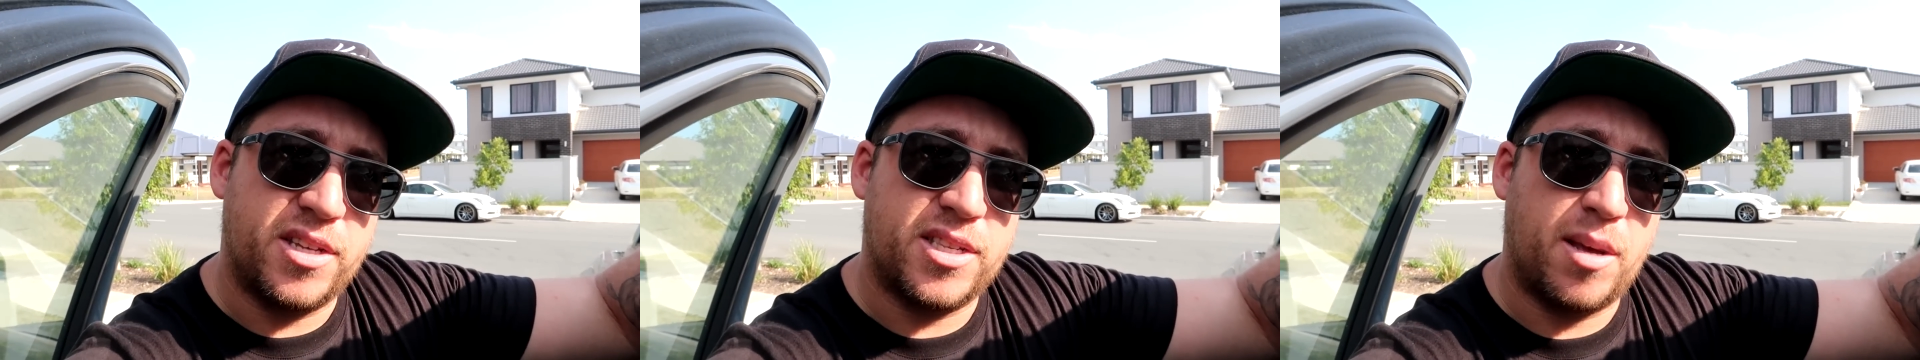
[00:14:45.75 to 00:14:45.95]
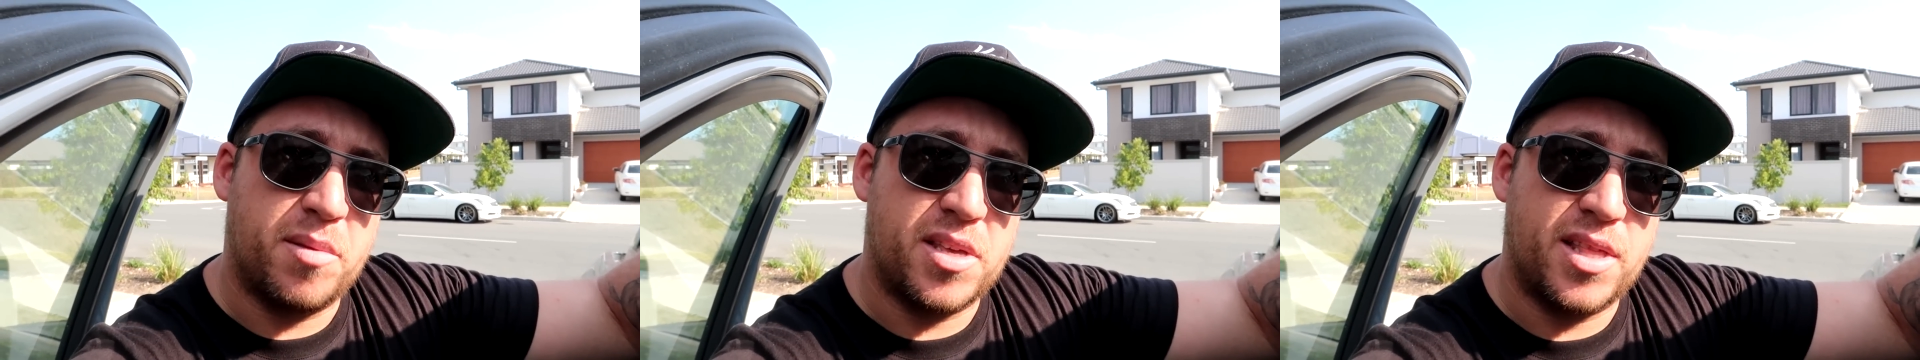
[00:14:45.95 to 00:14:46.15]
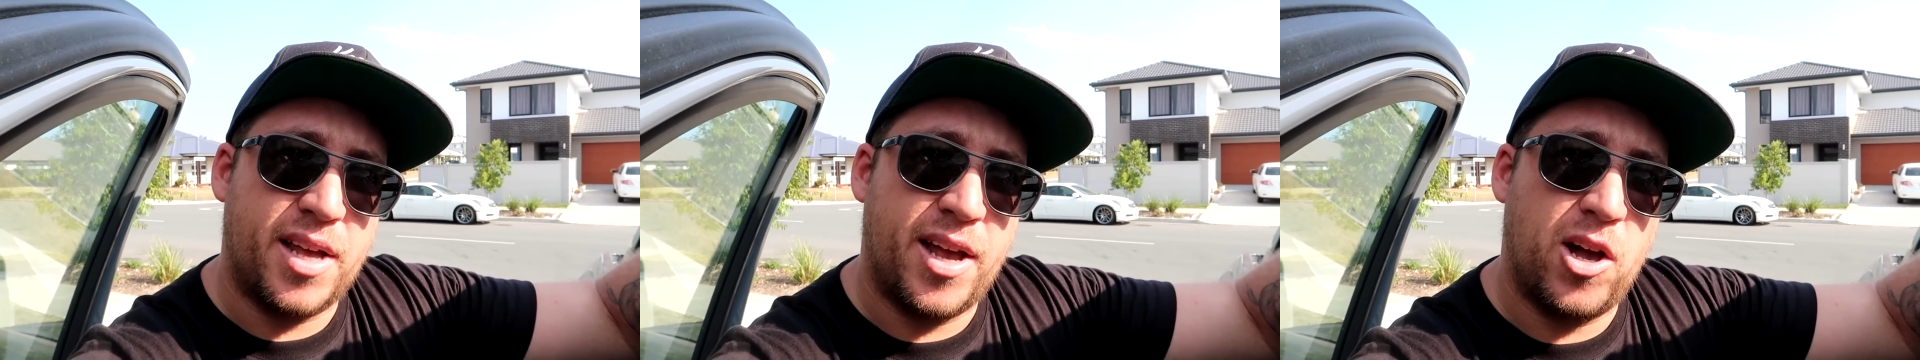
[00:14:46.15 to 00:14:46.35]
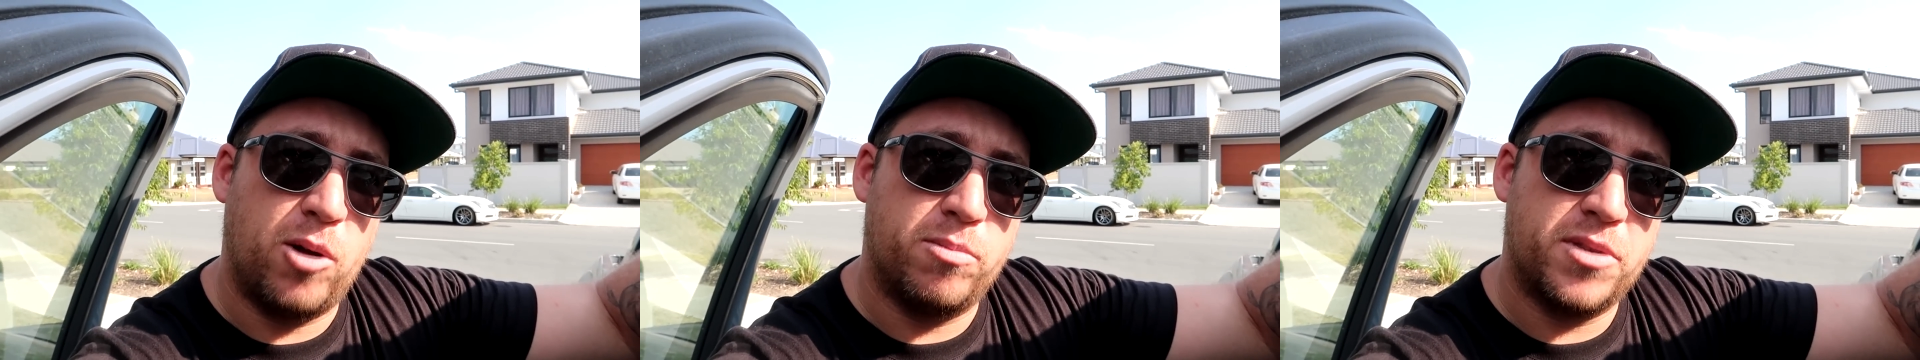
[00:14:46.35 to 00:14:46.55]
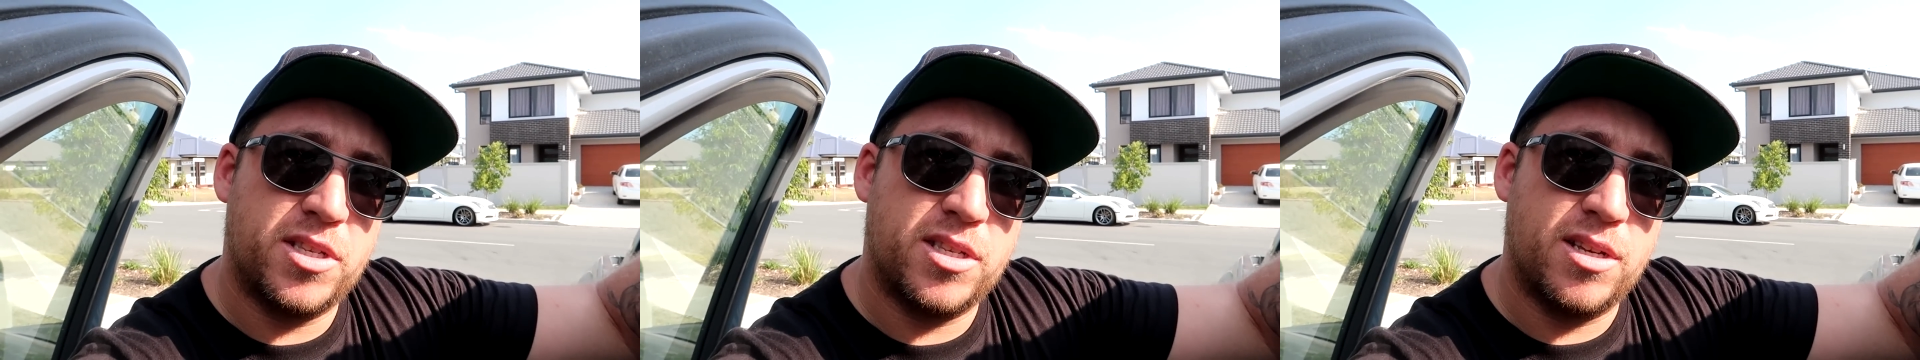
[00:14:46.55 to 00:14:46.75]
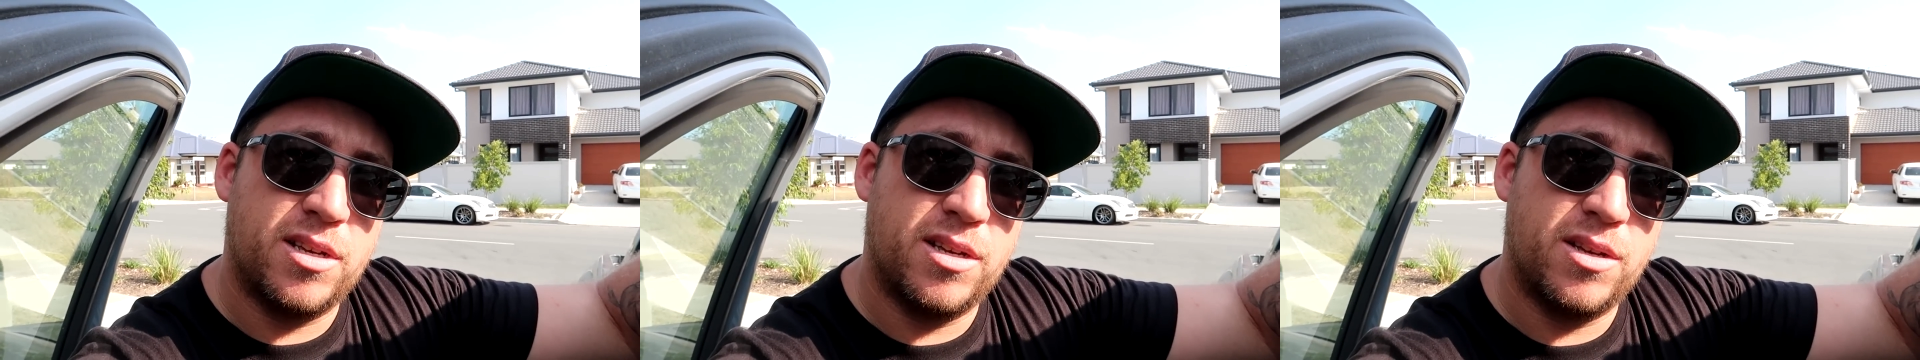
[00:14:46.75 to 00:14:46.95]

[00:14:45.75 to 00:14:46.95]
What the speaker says: something that helps